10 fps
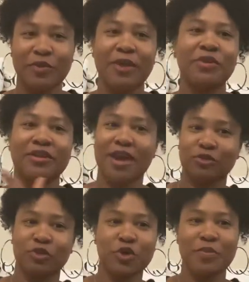Like when the
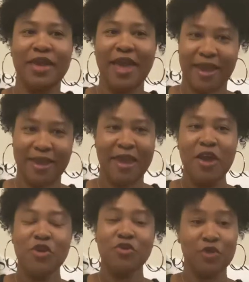doctor told me, hey,
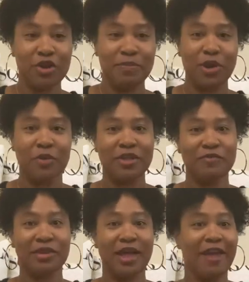you're going to be on this
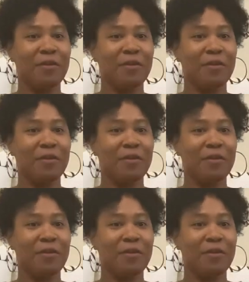for life.